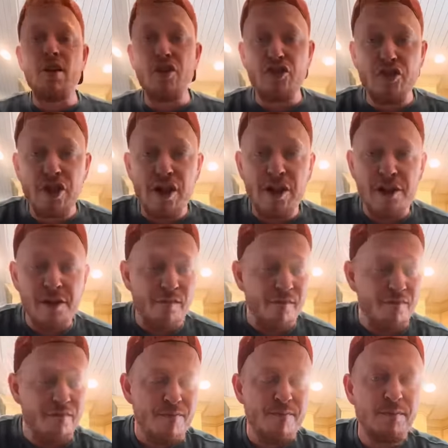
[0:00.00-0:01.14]
your tongue,
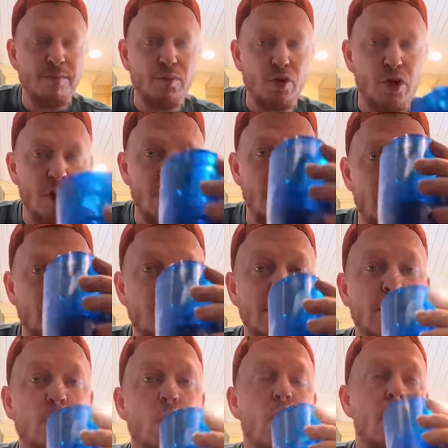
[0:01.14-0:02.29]

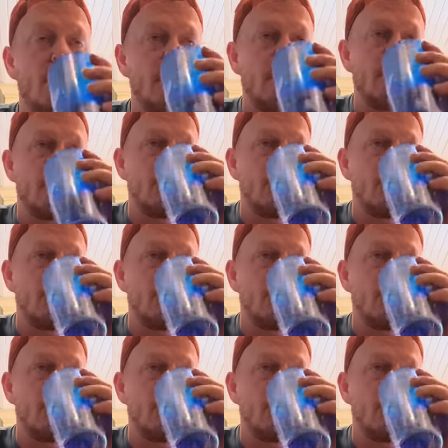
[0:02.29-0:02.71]
drink water.